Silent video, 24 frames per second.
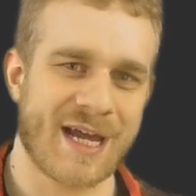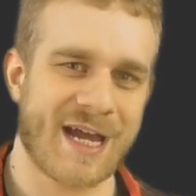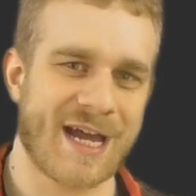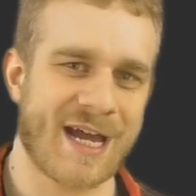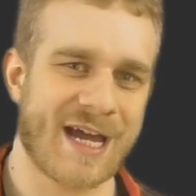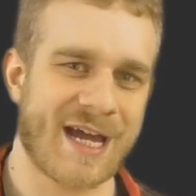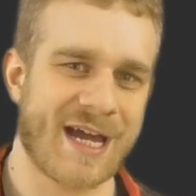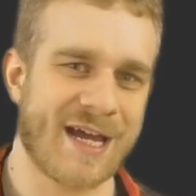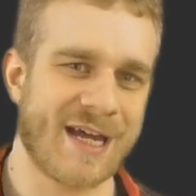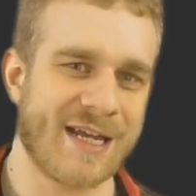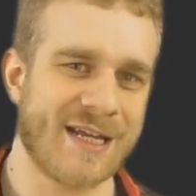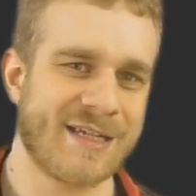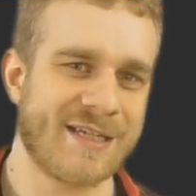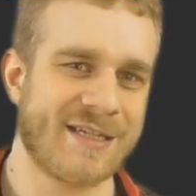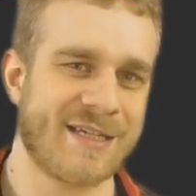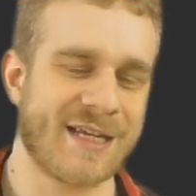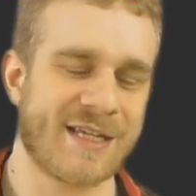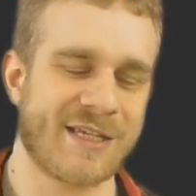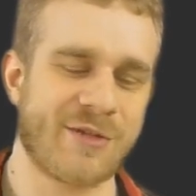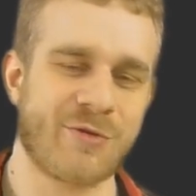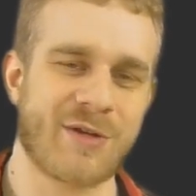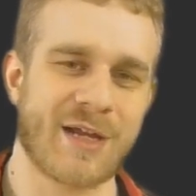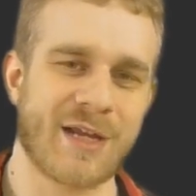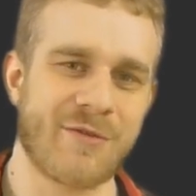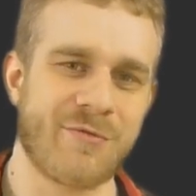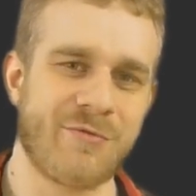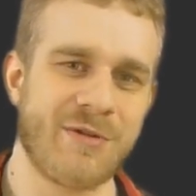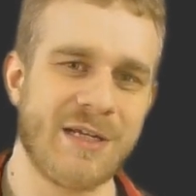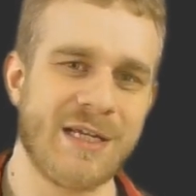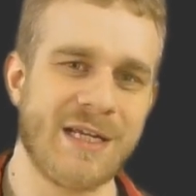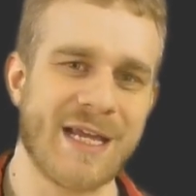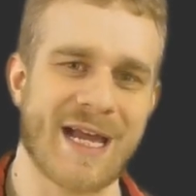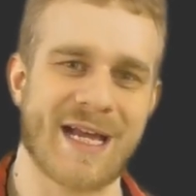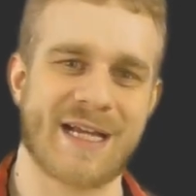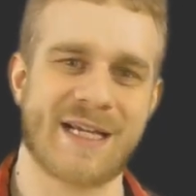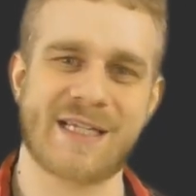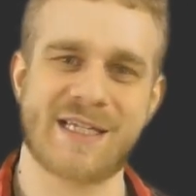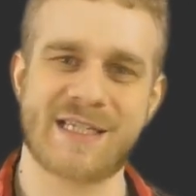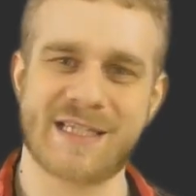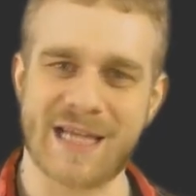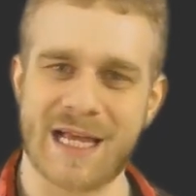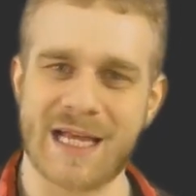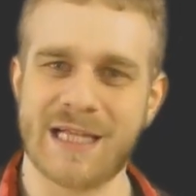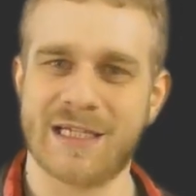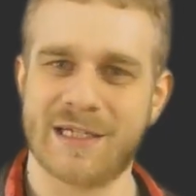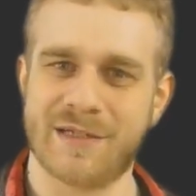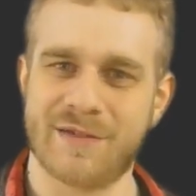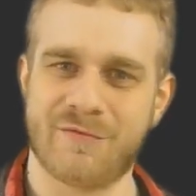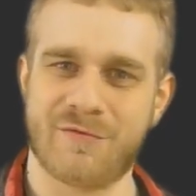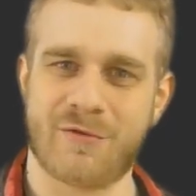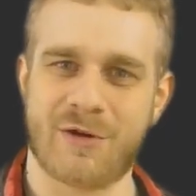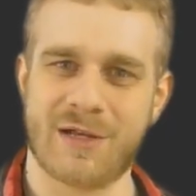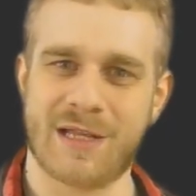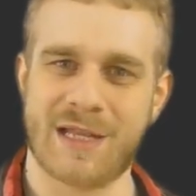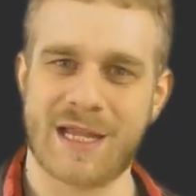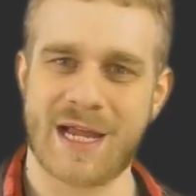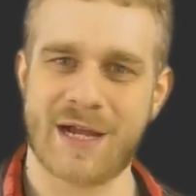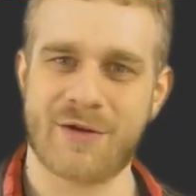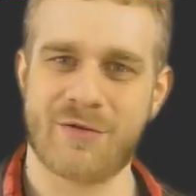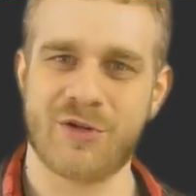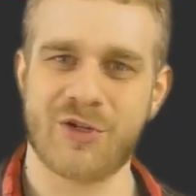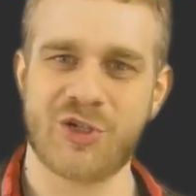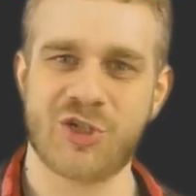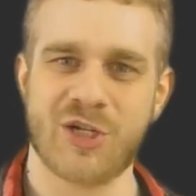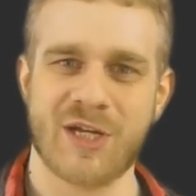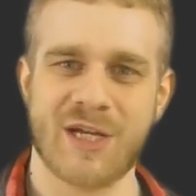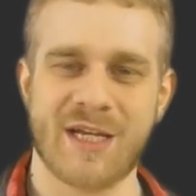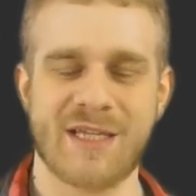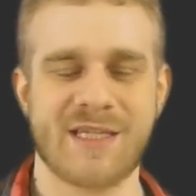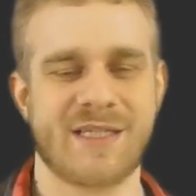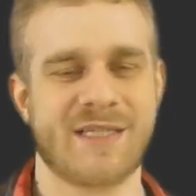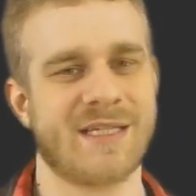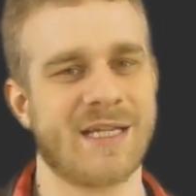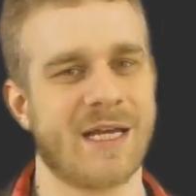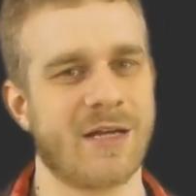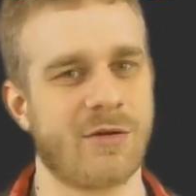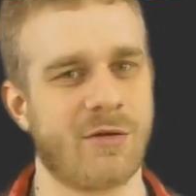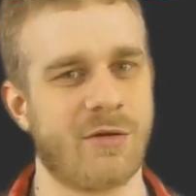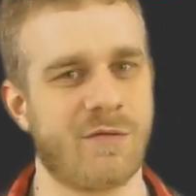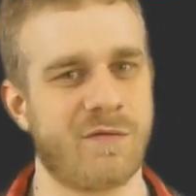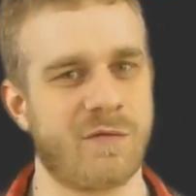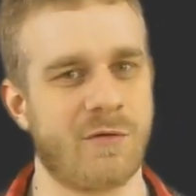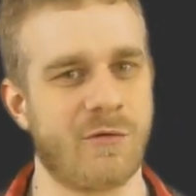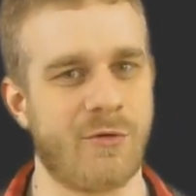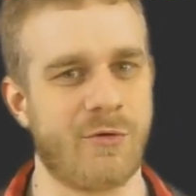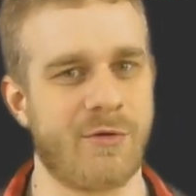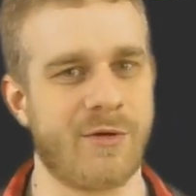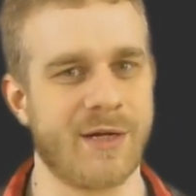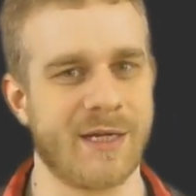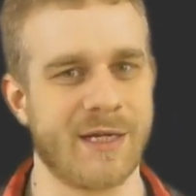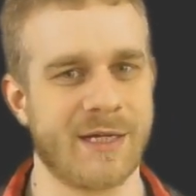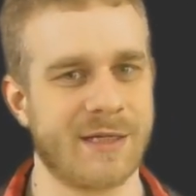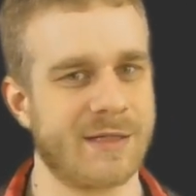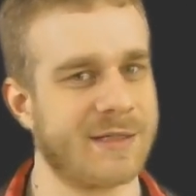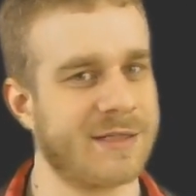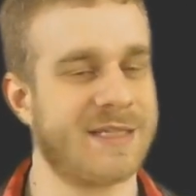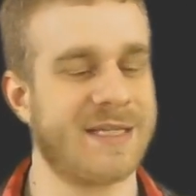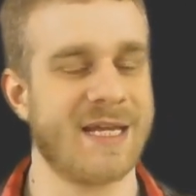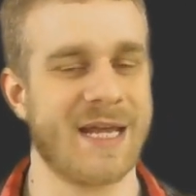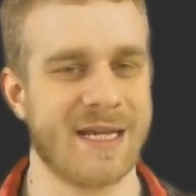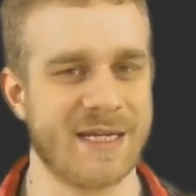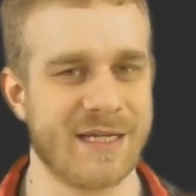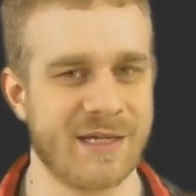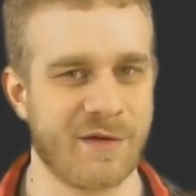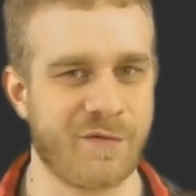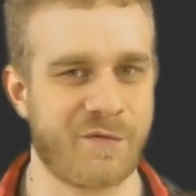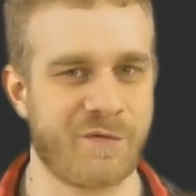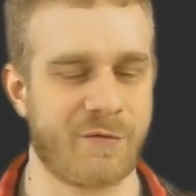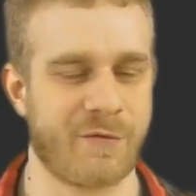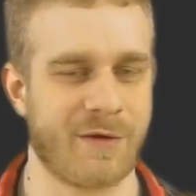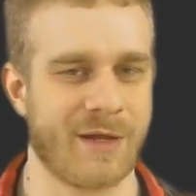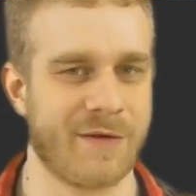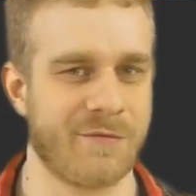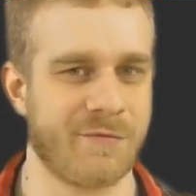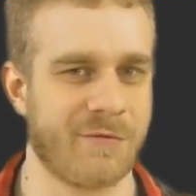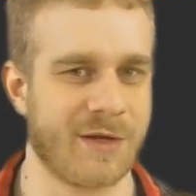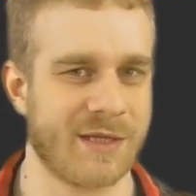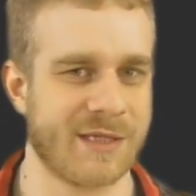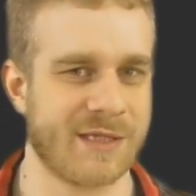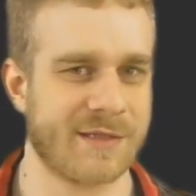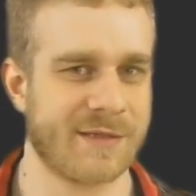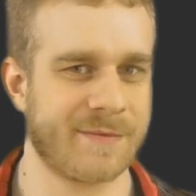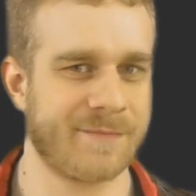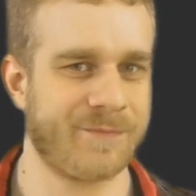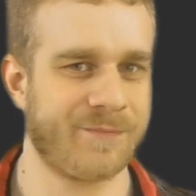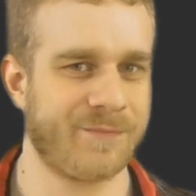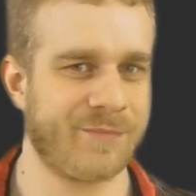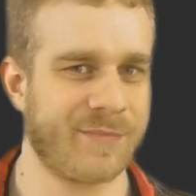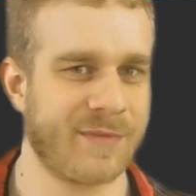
and that you can really excel in one language instead of learning 10 different ones.